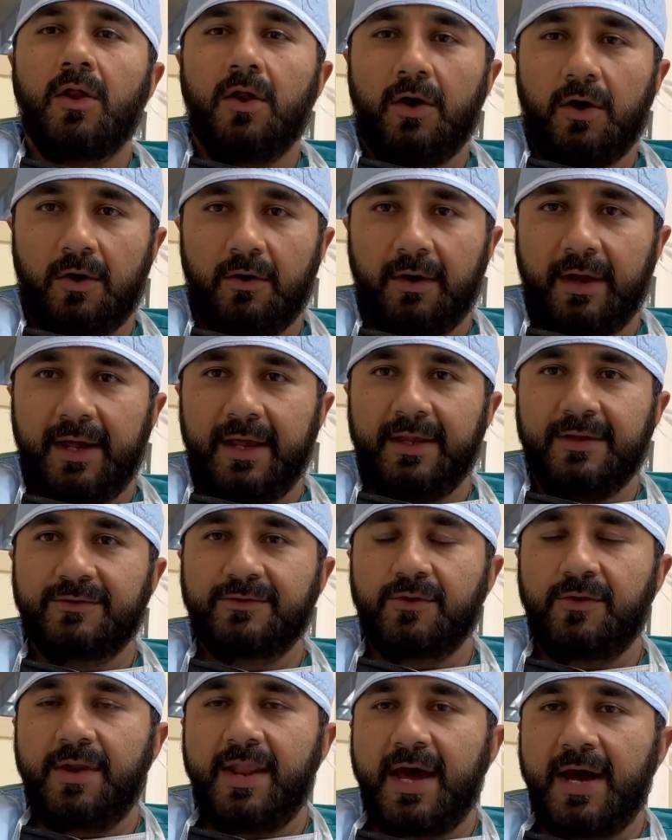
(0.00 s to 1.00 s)
All right,
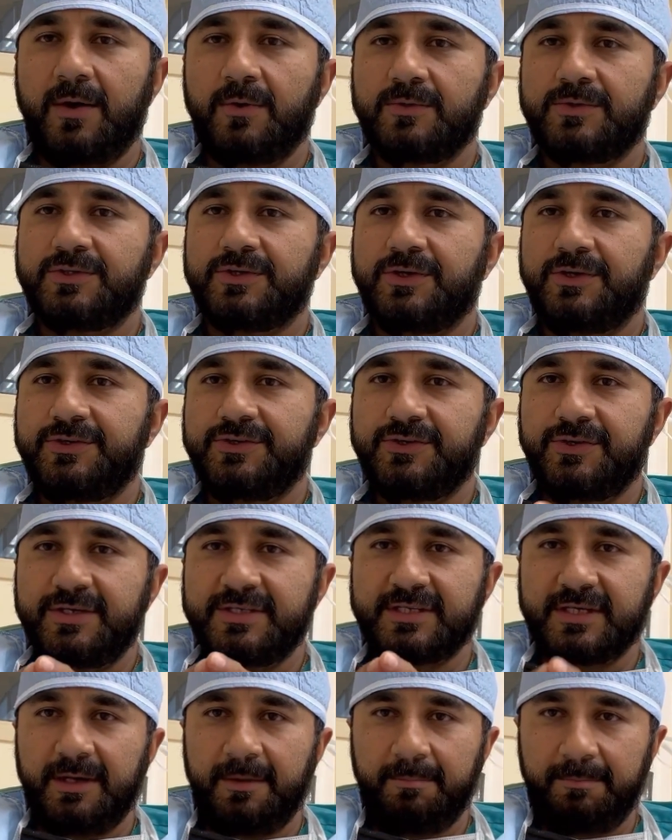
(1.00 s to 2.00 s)
so now surgery
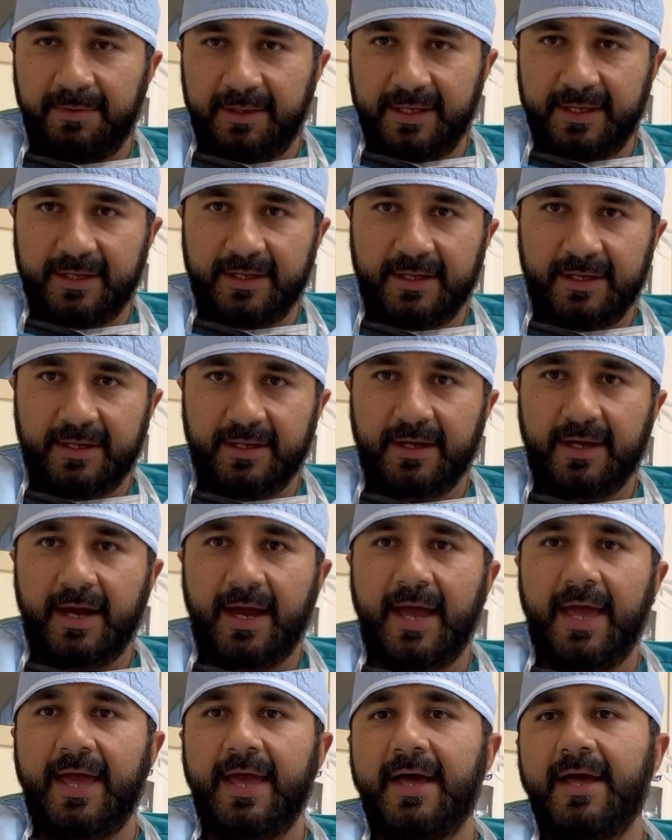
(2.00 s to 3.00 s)
is completed
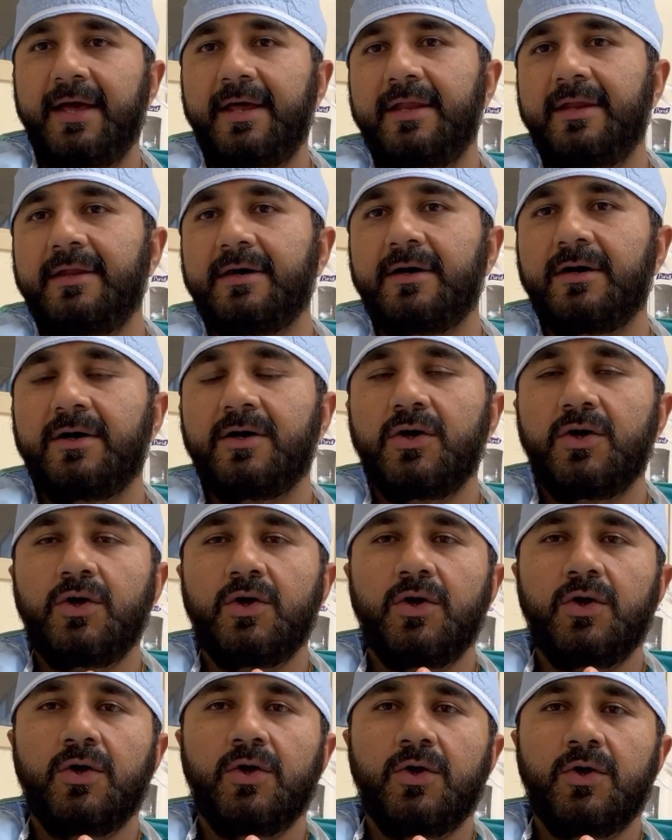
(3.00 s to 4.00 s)
and
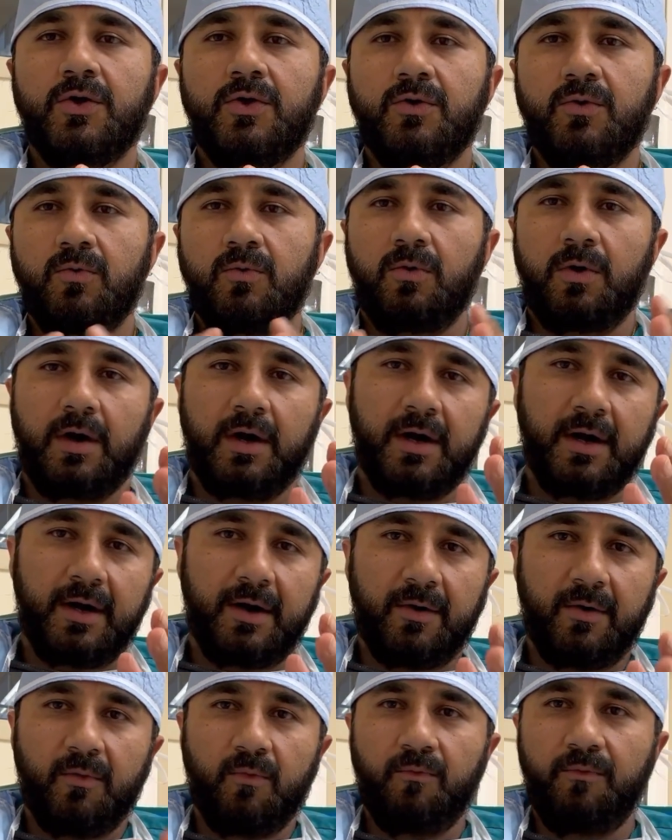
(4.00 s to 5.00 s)
you
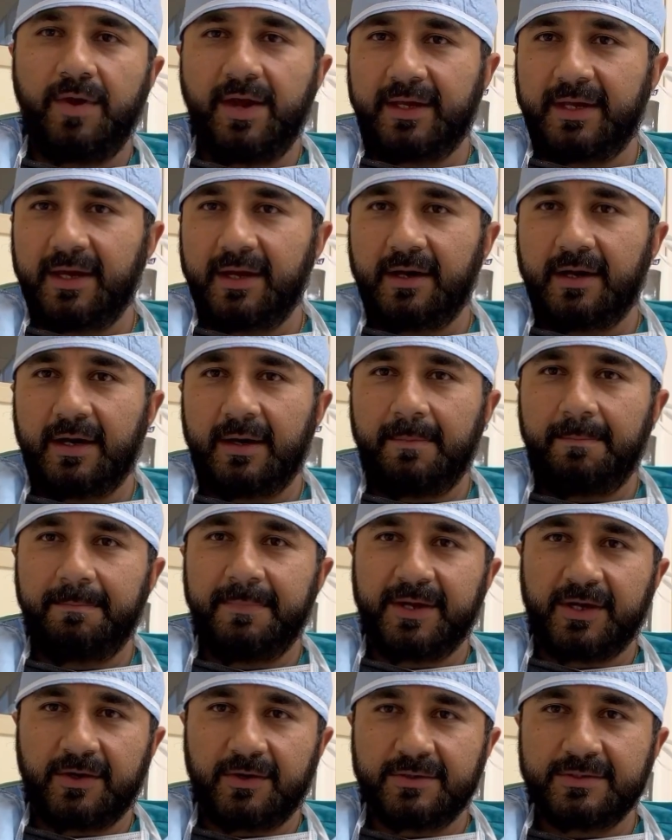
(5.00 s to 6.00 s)
are waking up
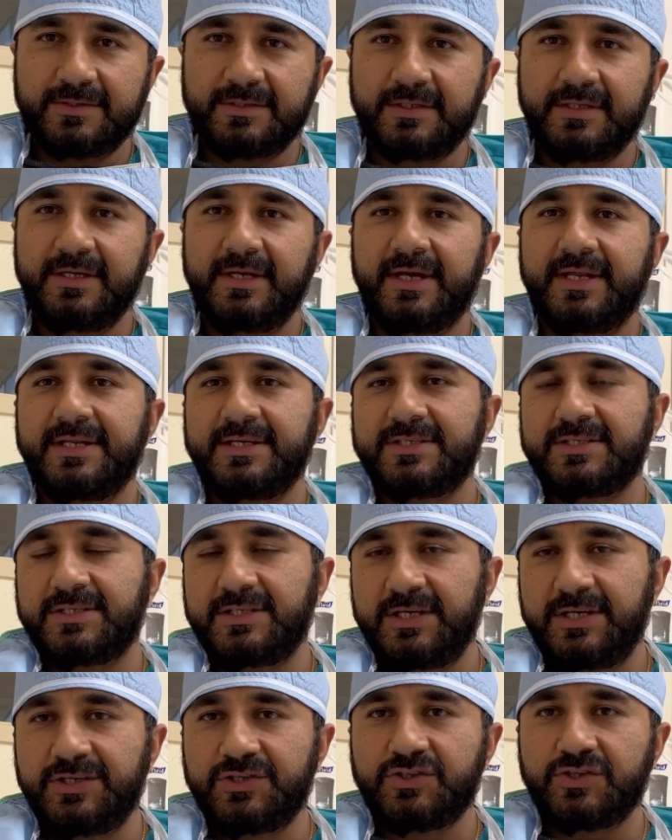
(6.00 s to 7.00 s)
because the
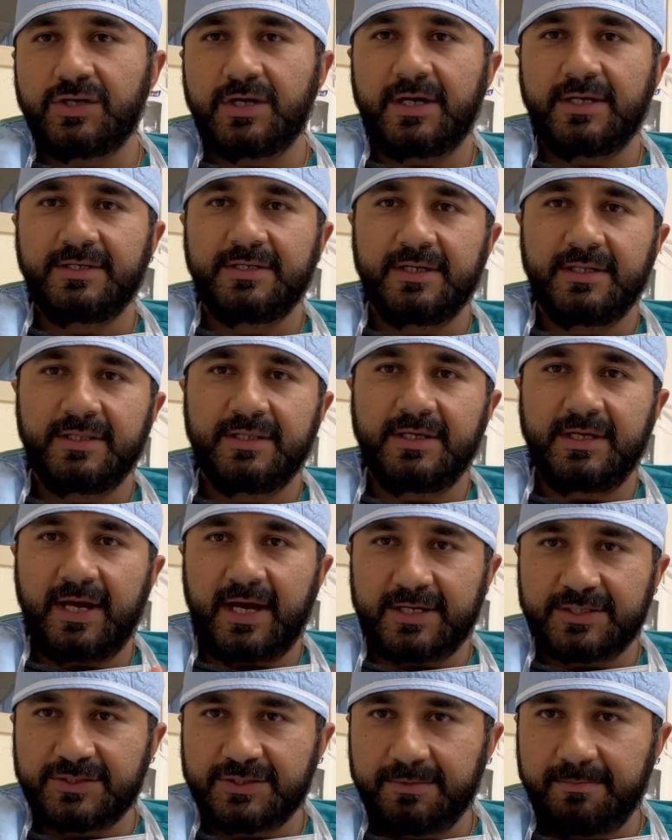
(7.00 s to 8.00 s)
anesthesia did the
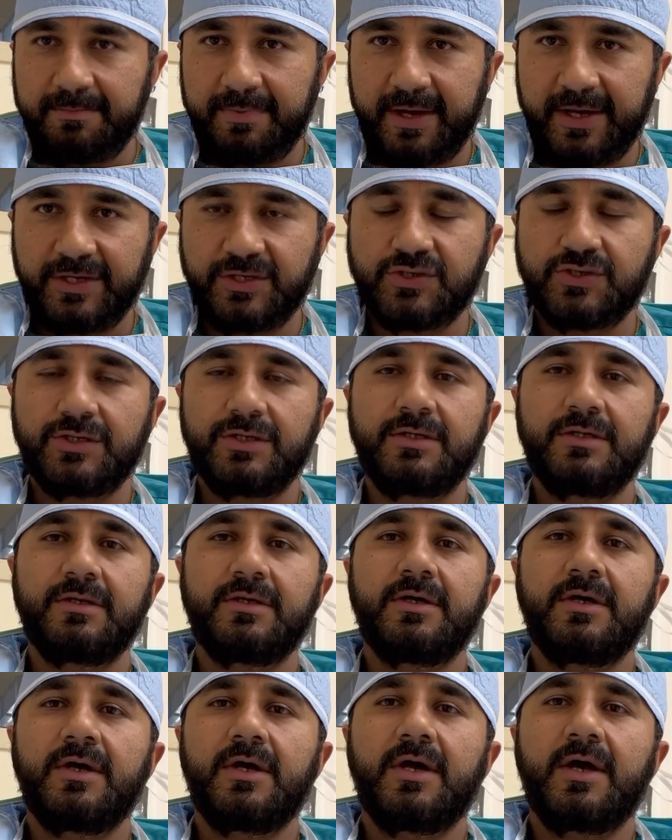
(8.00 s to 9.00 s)
extubation.
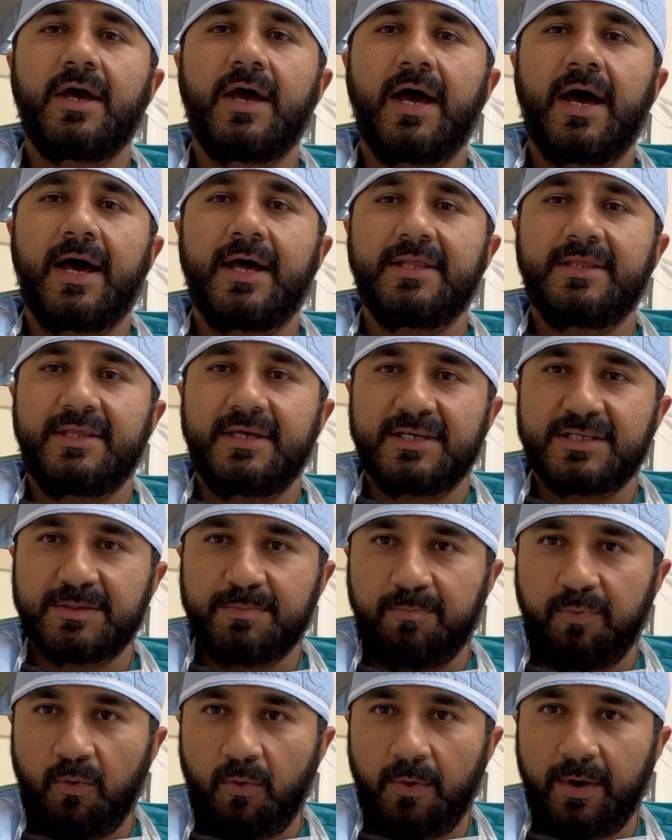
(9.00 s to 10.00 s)
At this
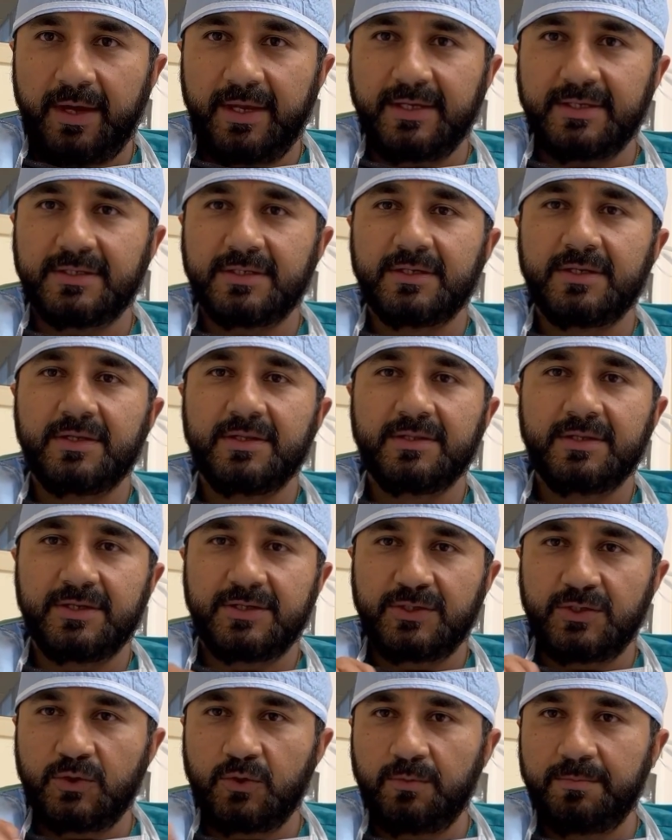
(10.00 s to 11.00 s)
point, the
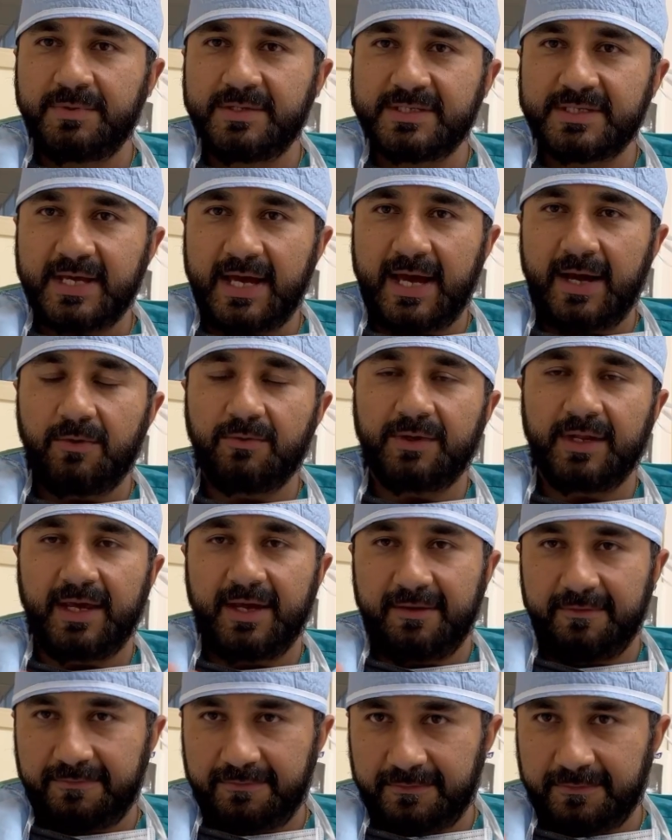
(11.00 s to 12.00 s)
tube is out
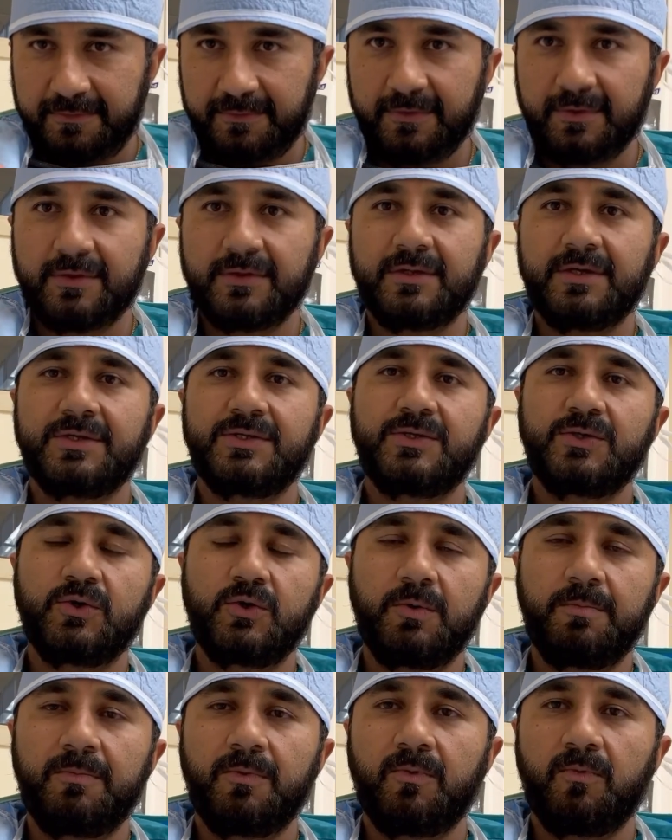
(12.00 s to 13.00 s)
if the
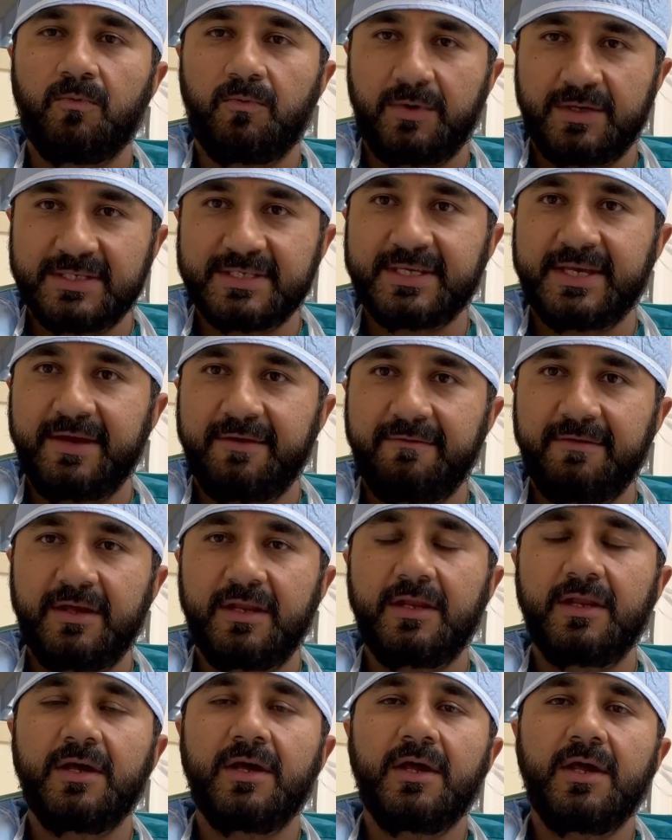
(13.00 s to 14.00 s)
tube was given.